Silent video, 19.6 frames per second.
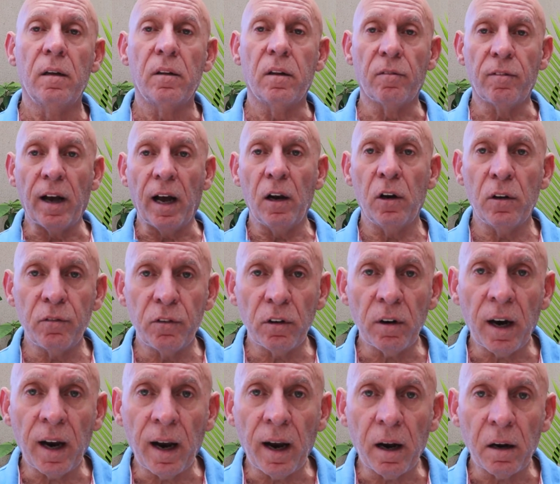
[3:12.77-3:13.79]
the value of
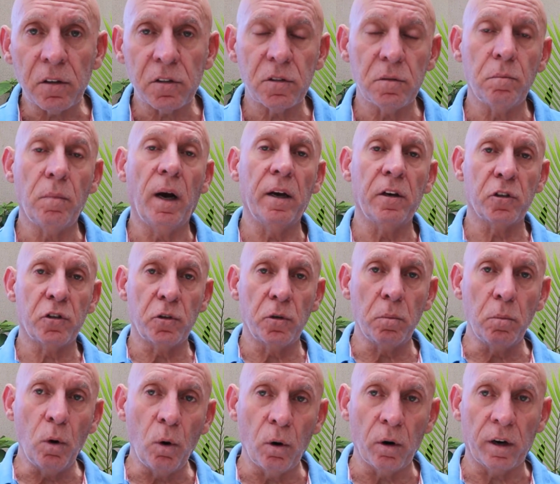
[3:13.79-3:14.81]
your house minus your
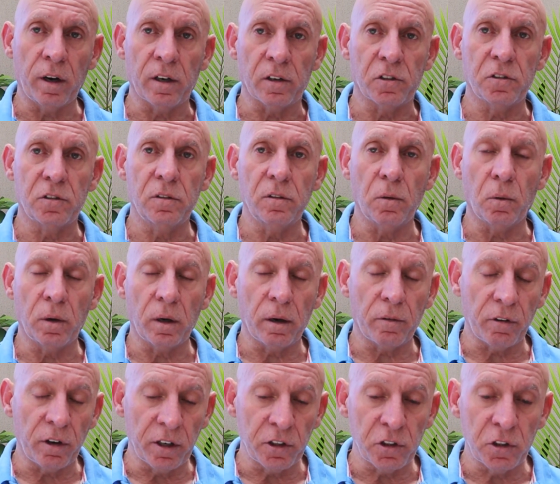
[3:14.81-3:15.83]
mortgage, or
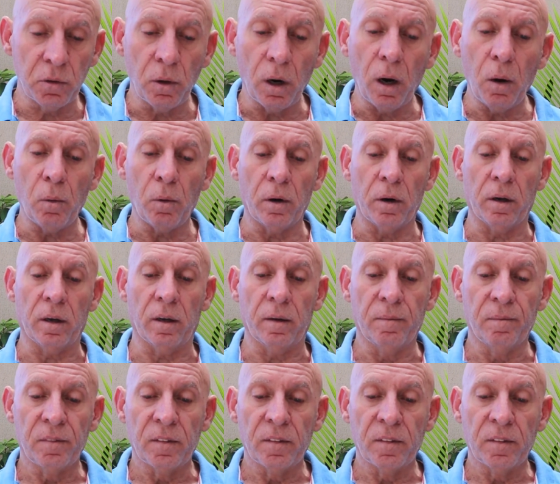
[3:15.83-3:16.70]
whatever it is you owe on it.